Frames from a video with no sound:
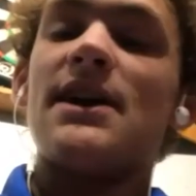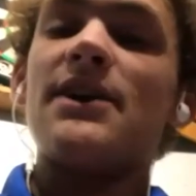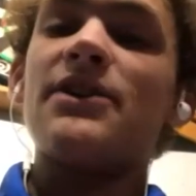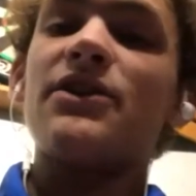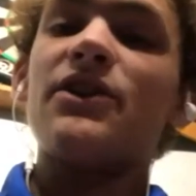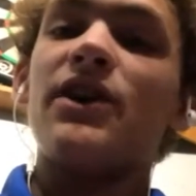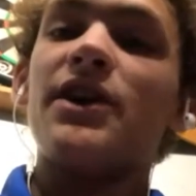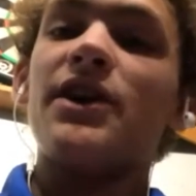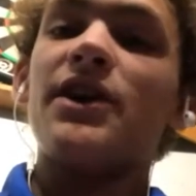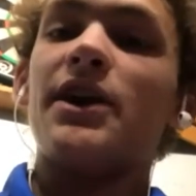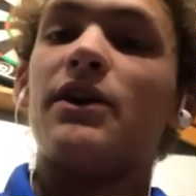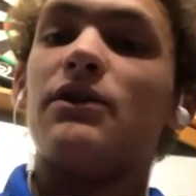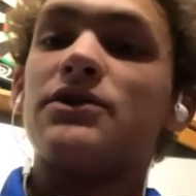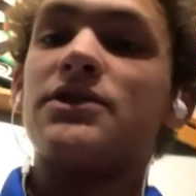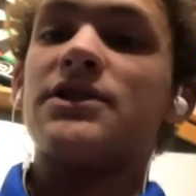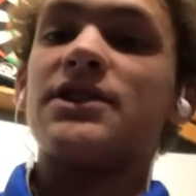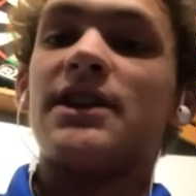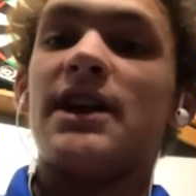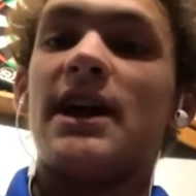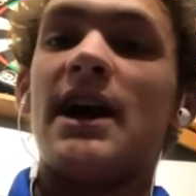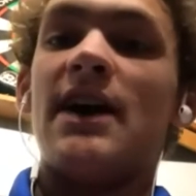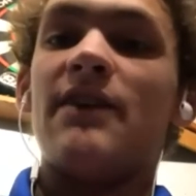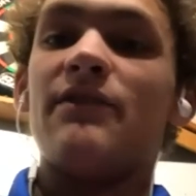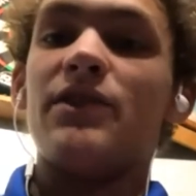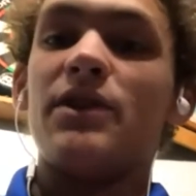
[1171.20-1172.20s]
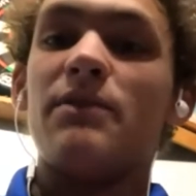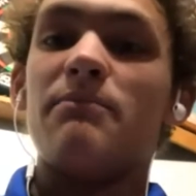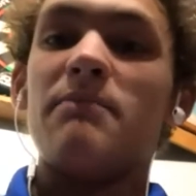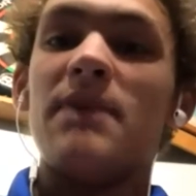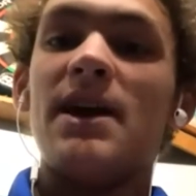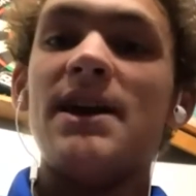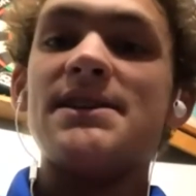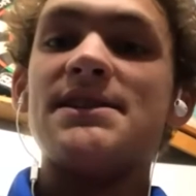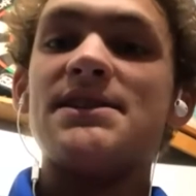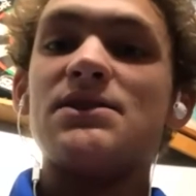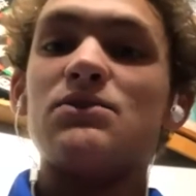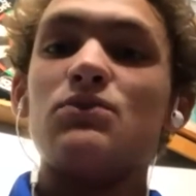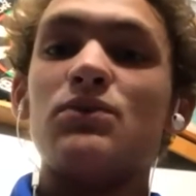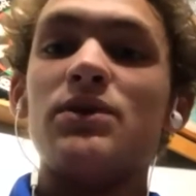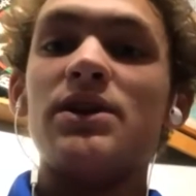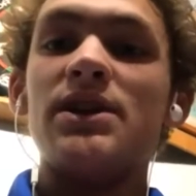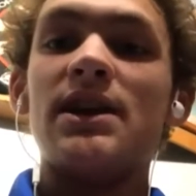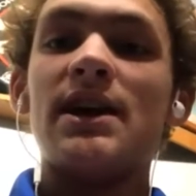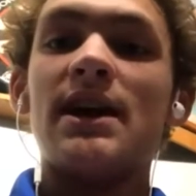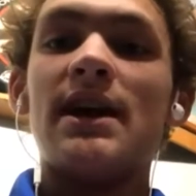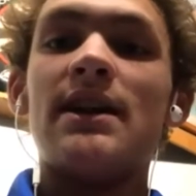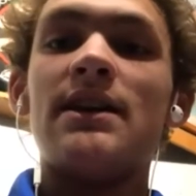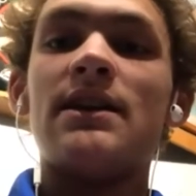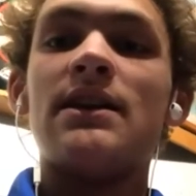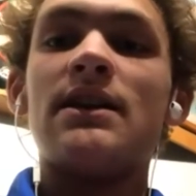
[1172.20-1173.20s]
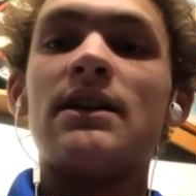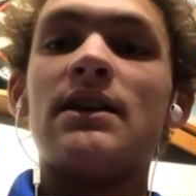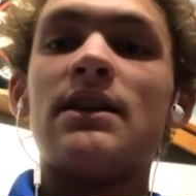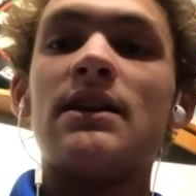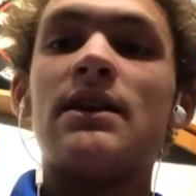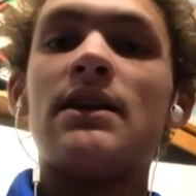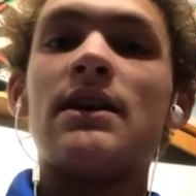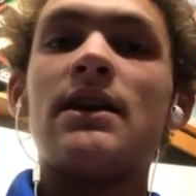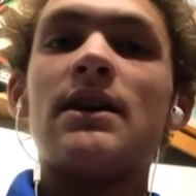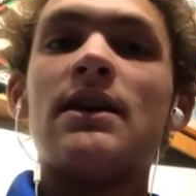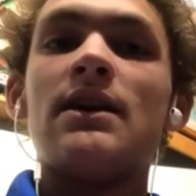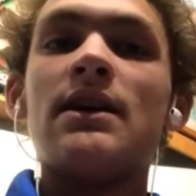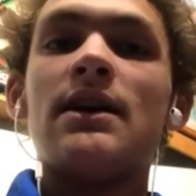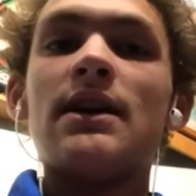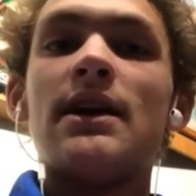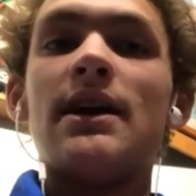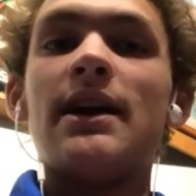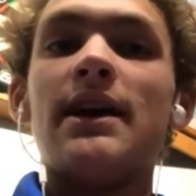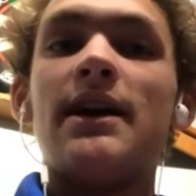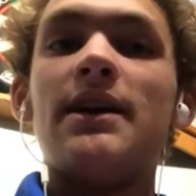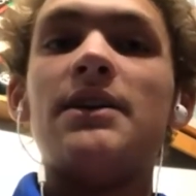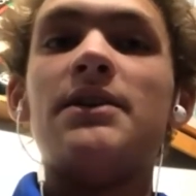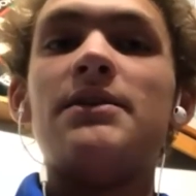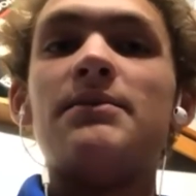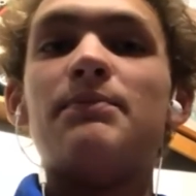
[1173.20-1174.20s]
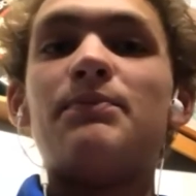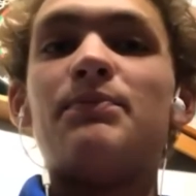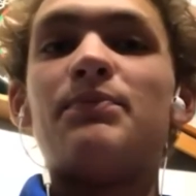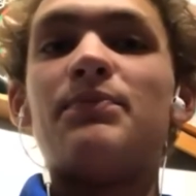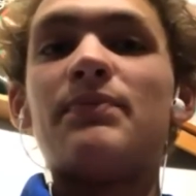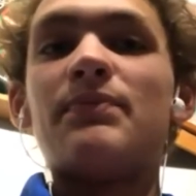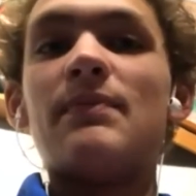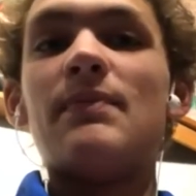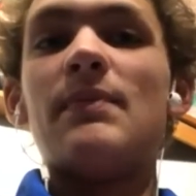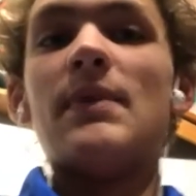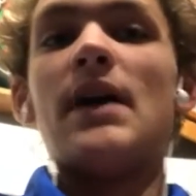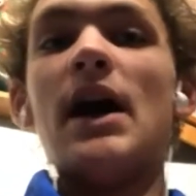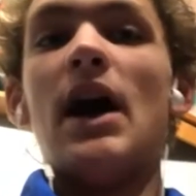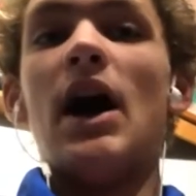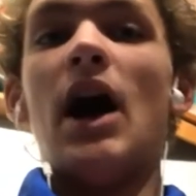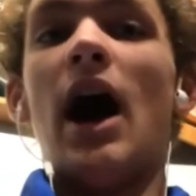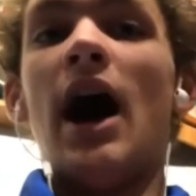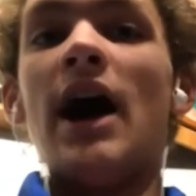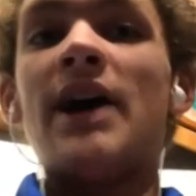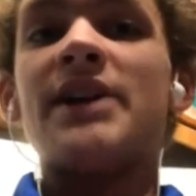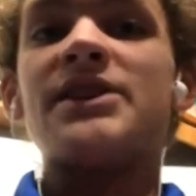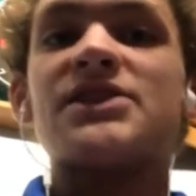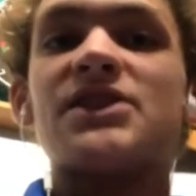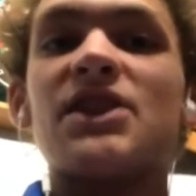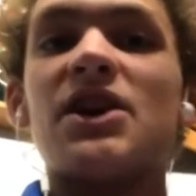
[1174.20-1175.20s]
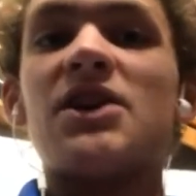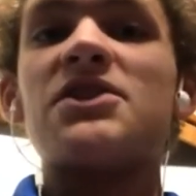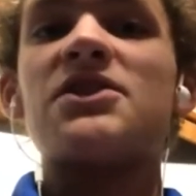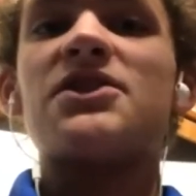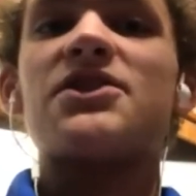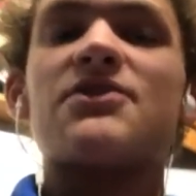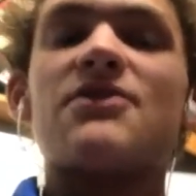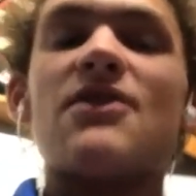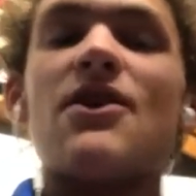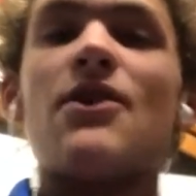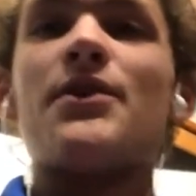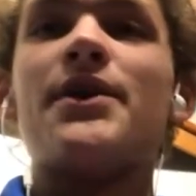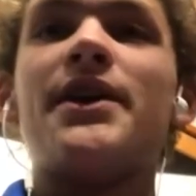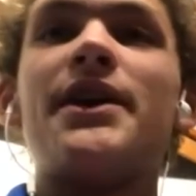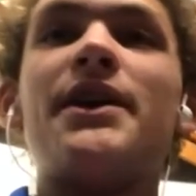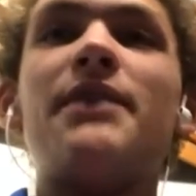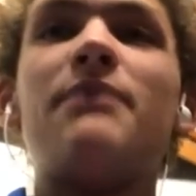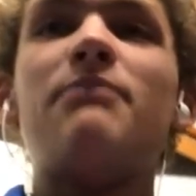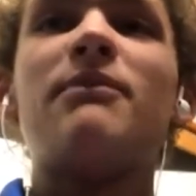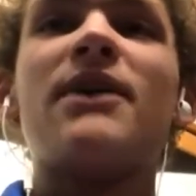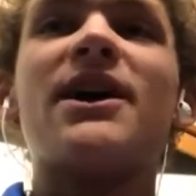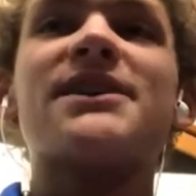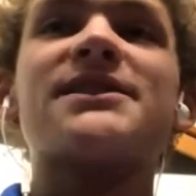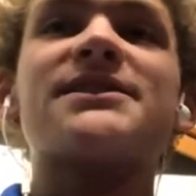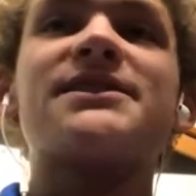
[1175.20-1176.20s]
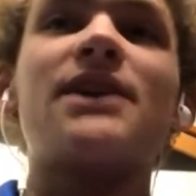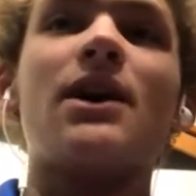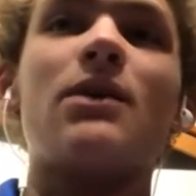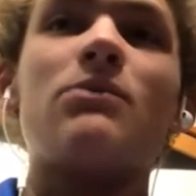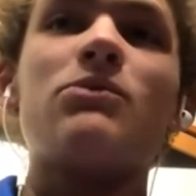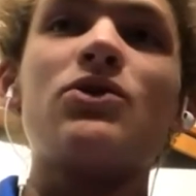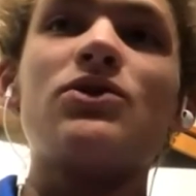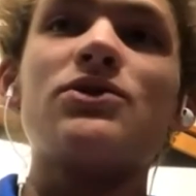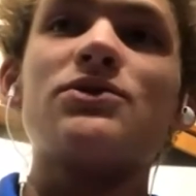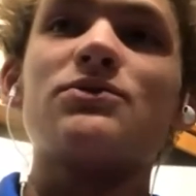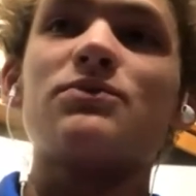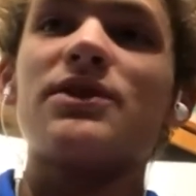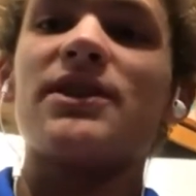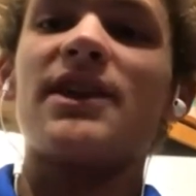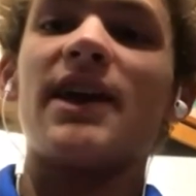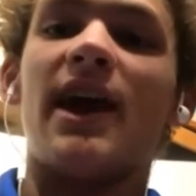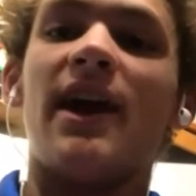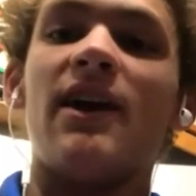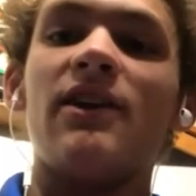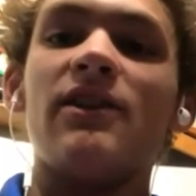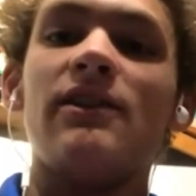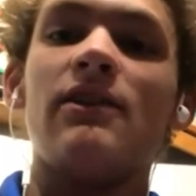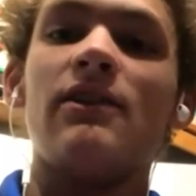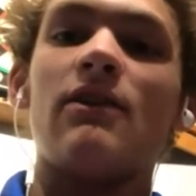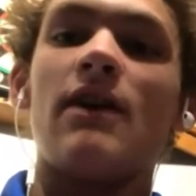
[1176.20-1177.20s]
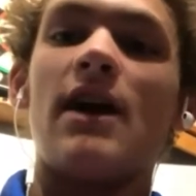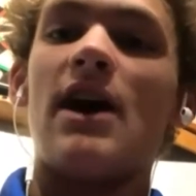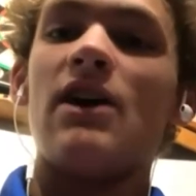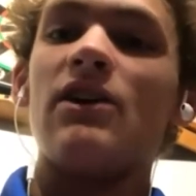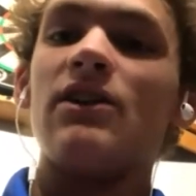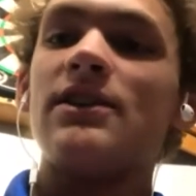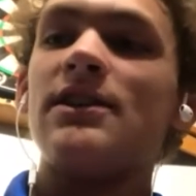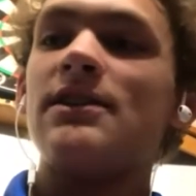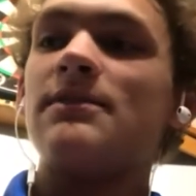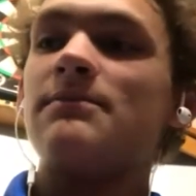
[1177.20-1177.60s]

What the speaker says: thought I was going to have an amazing weekend. And I started throwing mixed doubles with Haley Crowley.